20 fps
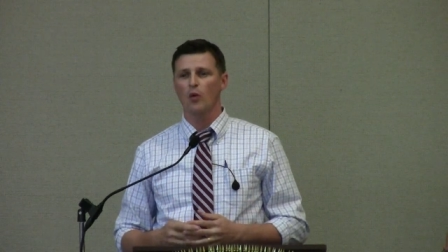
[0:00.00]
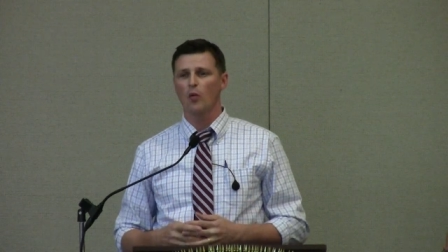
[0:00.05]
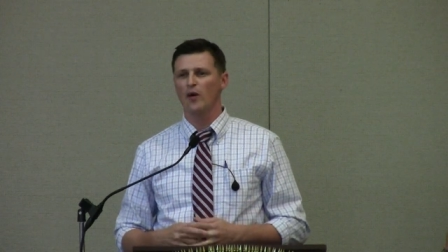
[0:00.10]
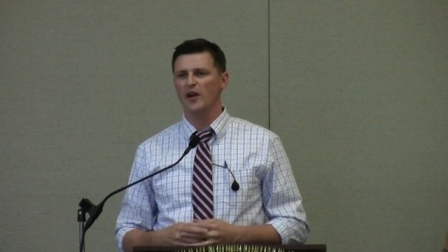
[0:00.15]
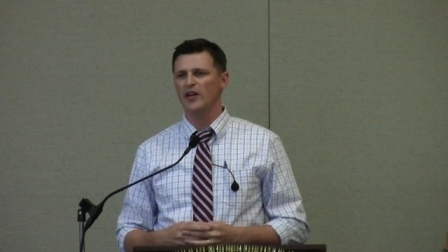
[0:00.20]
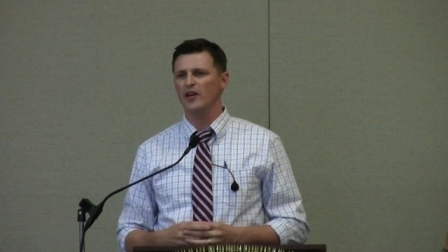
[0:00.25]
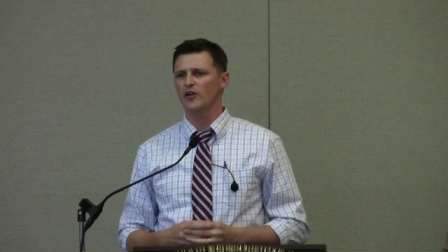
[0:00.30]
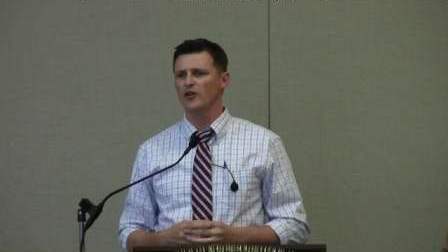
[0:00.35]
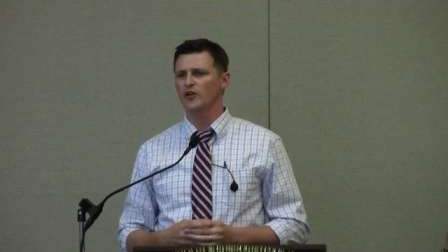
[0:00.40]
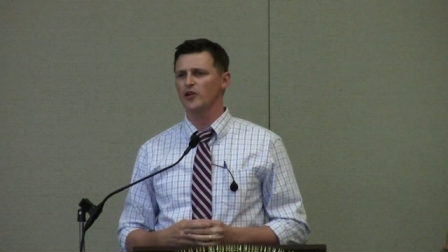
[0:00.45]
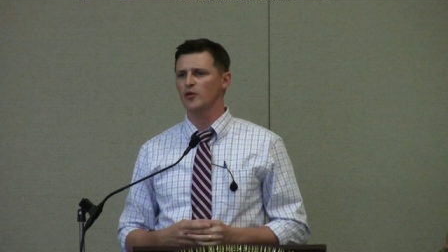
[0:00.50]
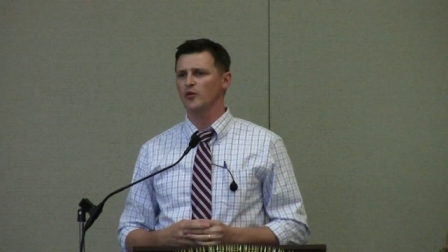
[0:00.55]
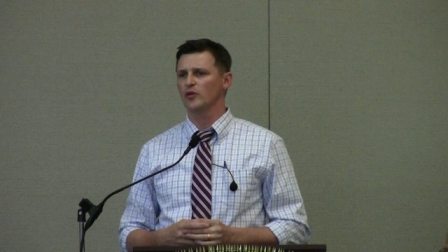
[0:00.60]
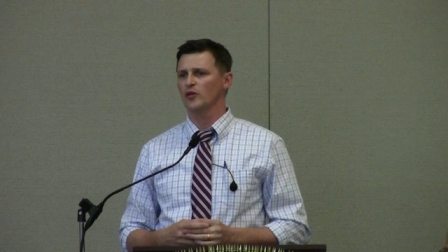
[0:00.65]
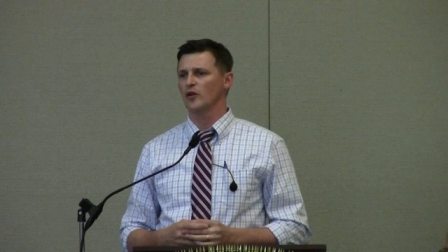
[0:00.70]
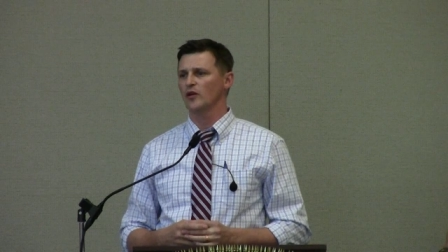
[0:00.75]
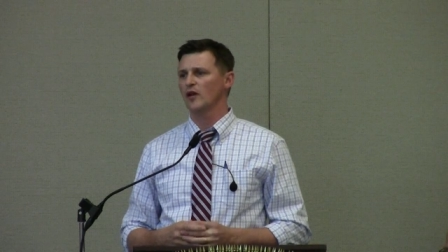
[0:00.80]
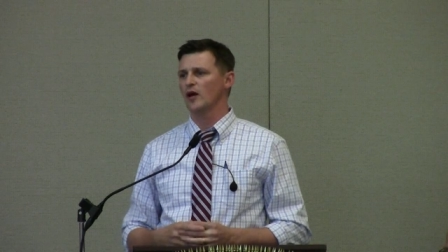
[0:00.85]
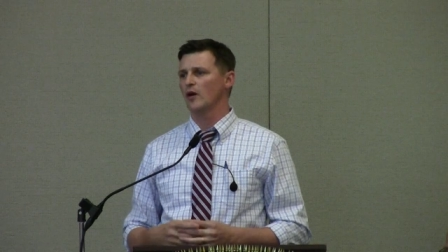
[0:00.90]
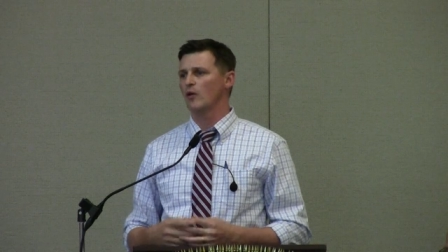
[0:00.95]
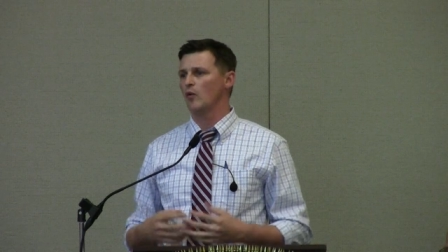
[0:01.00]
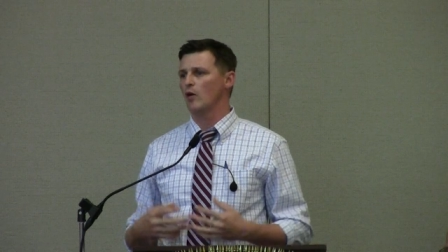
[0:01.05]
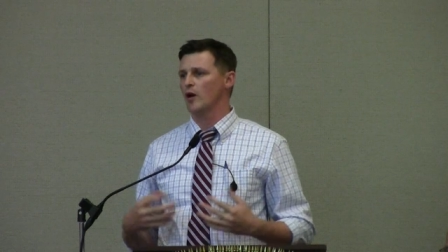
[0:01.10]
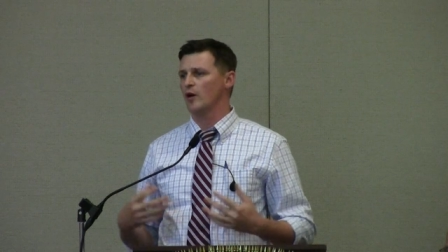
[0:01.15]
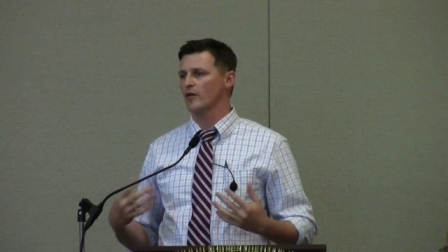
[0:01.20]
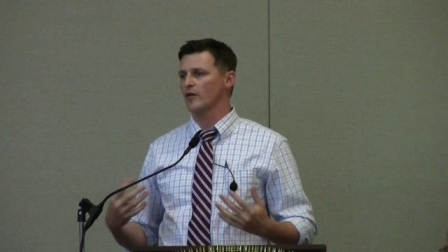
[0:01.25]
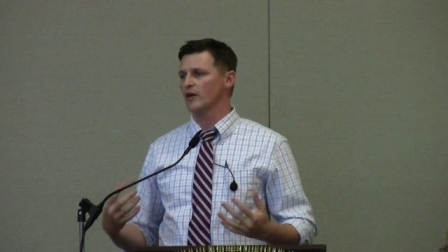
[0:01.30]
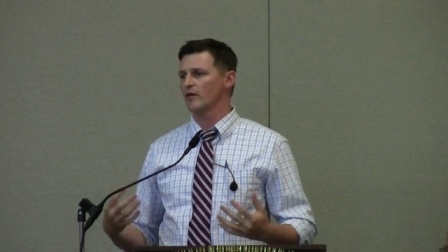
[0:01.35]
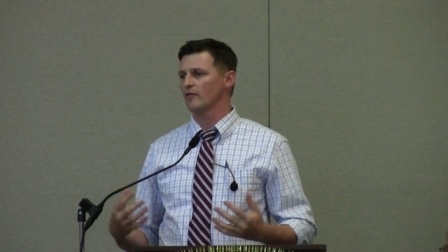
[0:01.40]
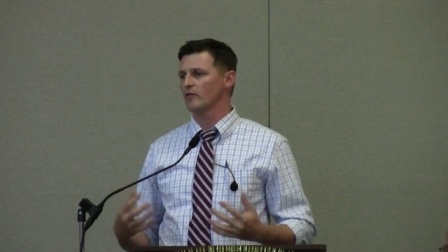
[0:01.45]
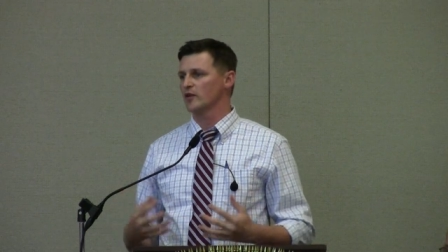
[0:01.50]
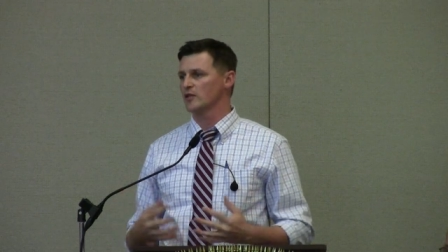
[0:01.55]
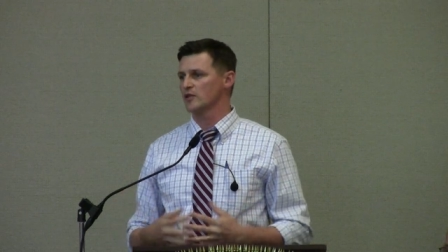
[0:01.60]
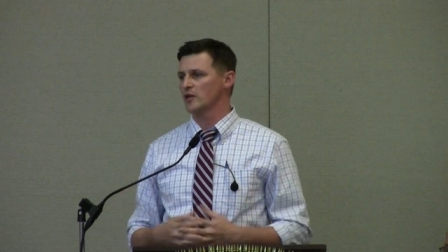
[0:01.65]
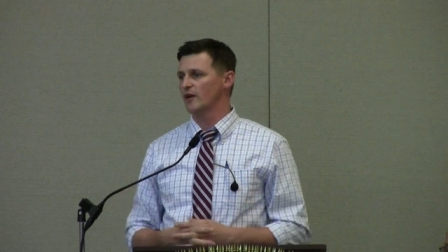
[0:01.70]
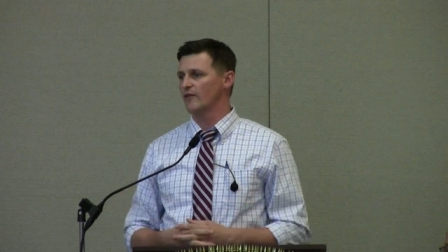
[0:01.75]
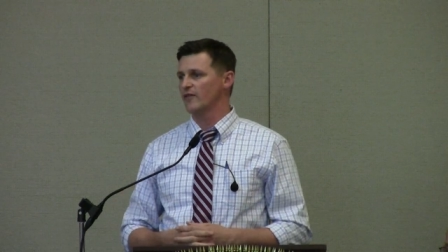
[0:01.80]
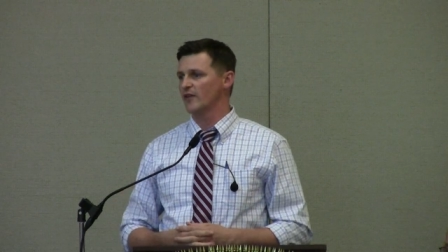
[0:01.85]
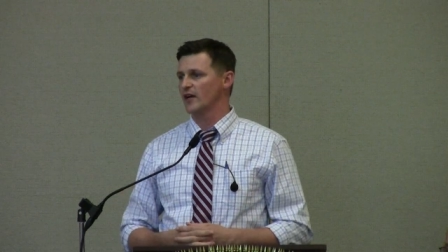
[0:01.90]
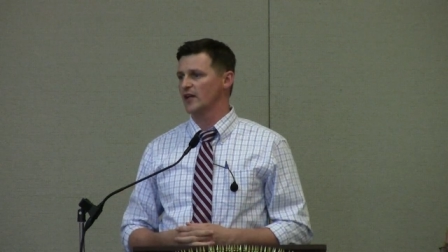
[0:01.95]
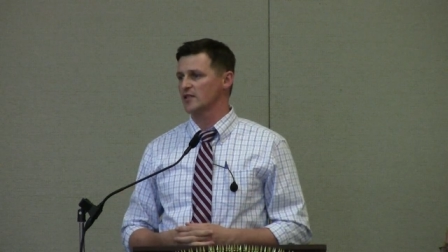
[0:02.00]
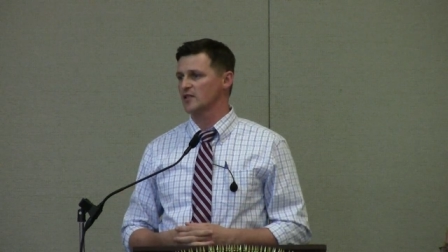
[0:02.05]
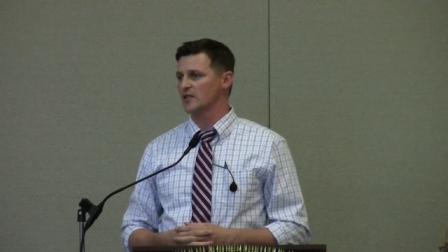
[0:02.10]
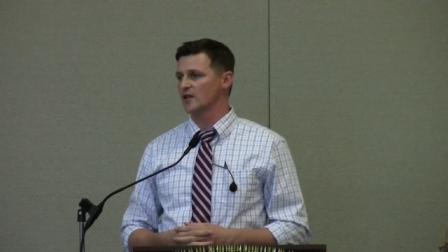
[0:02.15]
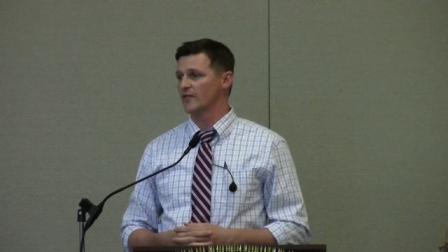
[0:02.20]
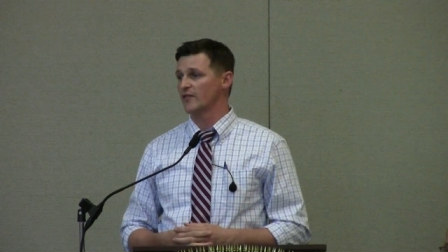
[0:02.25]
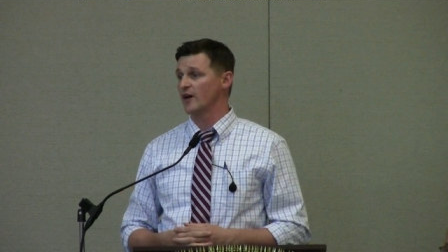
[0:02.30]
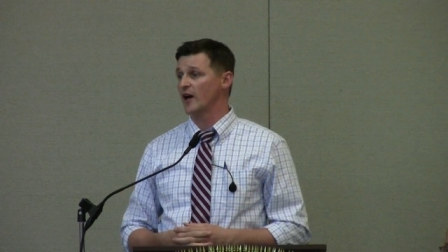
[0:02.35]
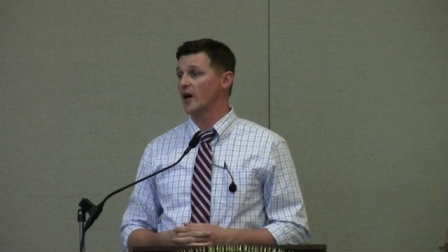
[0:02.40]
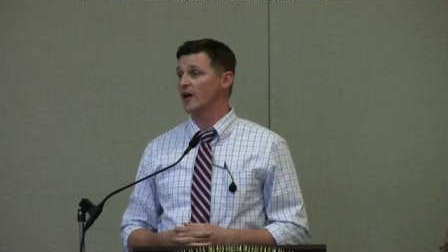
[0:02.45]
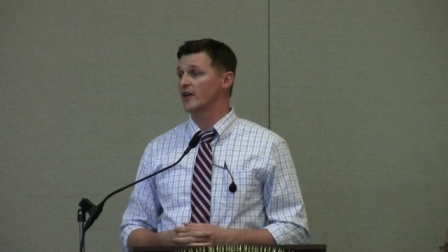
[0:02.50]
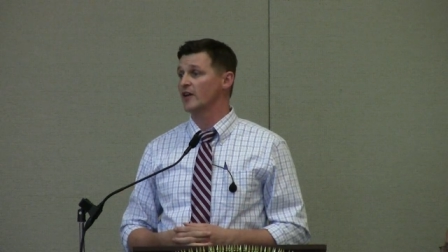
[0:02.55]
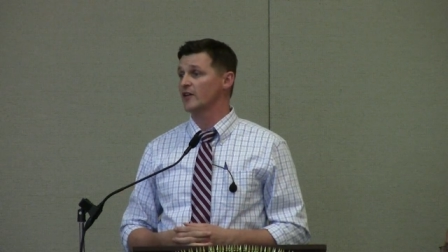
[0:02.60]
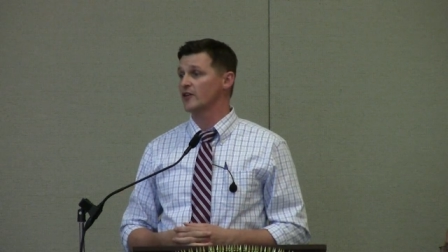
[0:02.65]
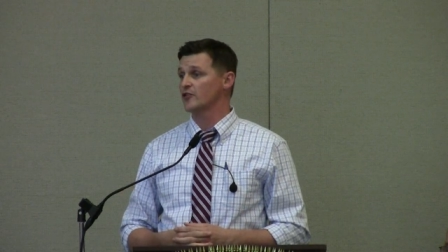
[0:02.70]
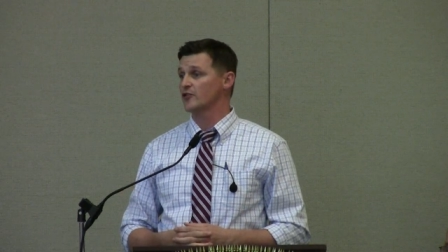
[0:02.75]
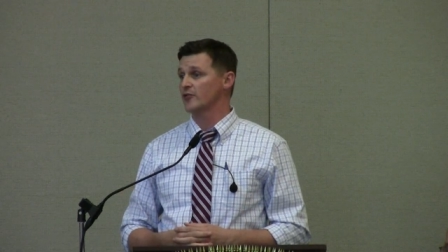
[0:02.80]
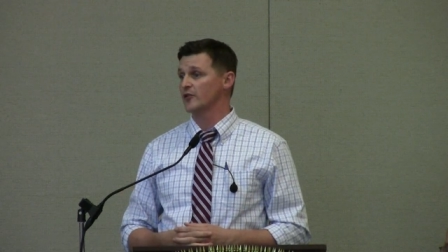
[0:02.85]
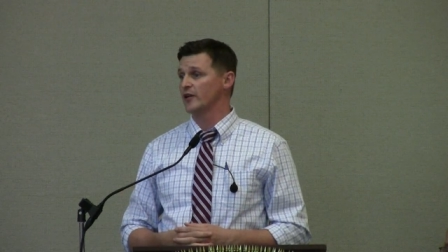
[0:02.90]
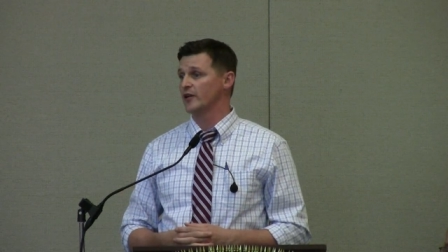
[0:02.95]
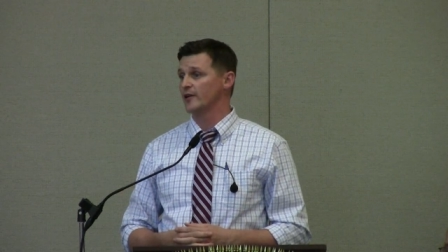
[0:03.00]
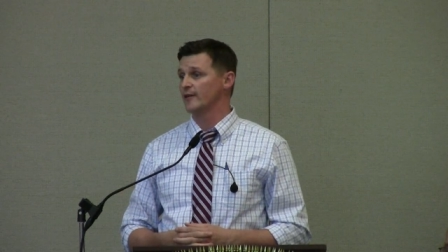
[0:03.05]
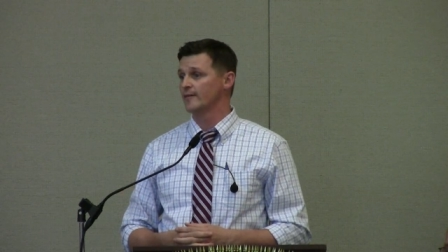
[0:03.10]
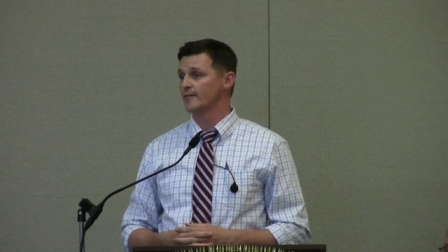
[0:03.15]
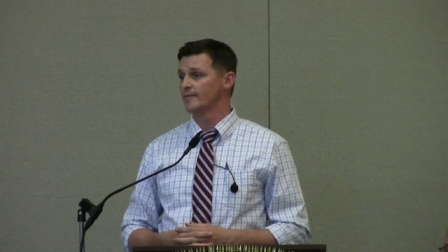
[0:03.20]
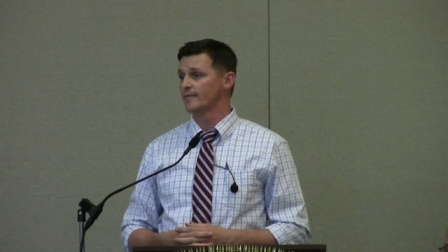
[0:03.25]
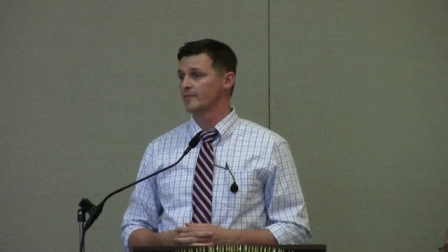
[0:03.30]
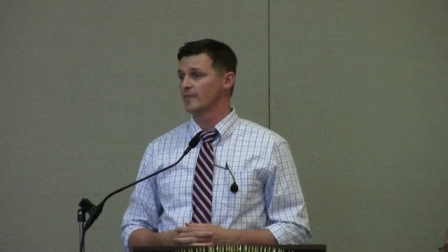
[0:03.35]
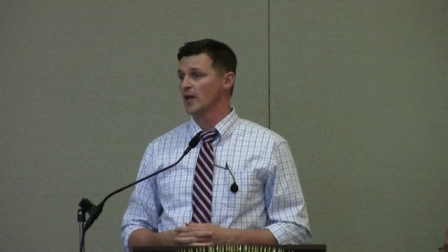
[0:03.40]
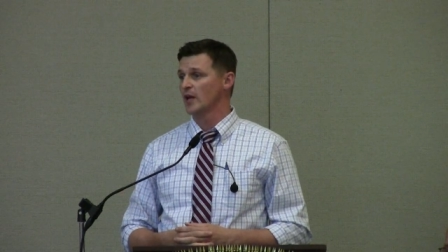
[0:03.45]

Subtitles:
what are you going to do with all that water that runs off of that stuff, and how are you going to treat it?